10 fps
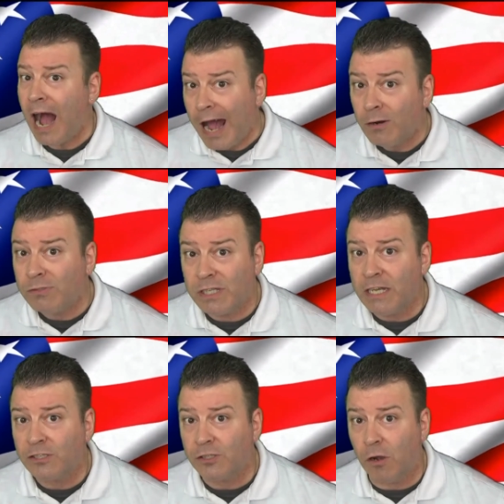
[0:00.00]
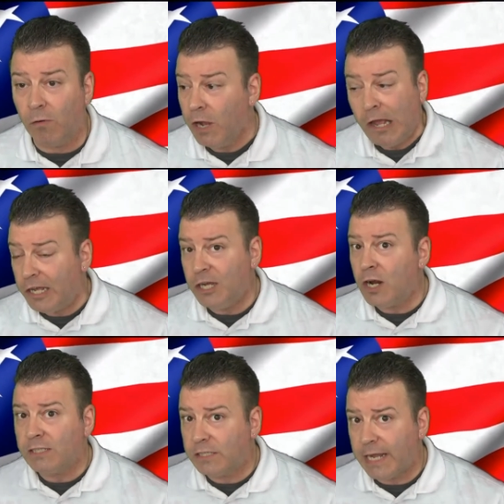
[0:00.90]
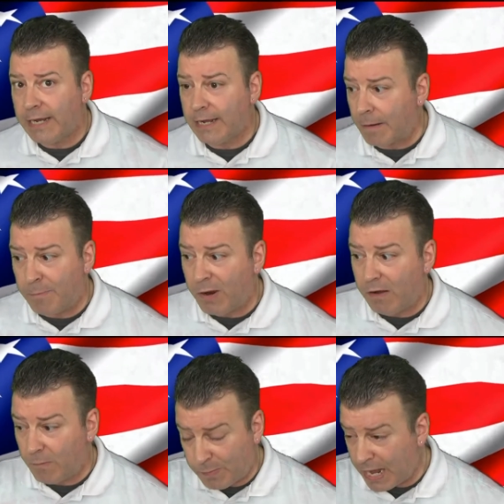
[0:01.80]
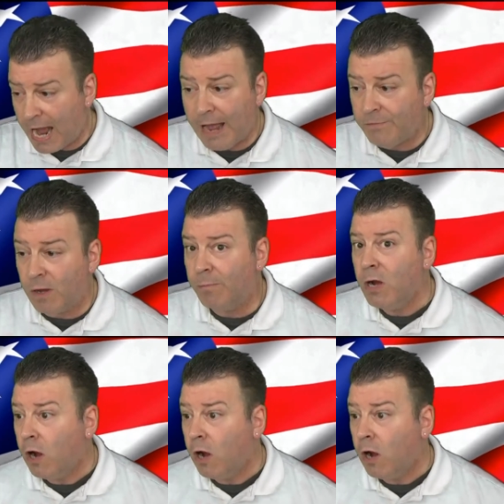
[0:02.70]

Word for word: I don't think so. You're not standing behind them,